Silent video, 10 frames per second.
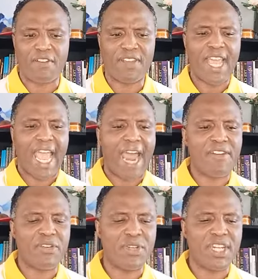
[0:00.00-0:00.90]
of
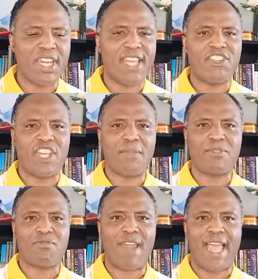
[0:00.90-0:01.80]
Harry Houdini and
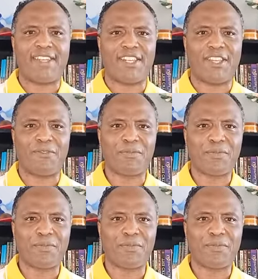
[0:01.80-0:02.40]
James Randi.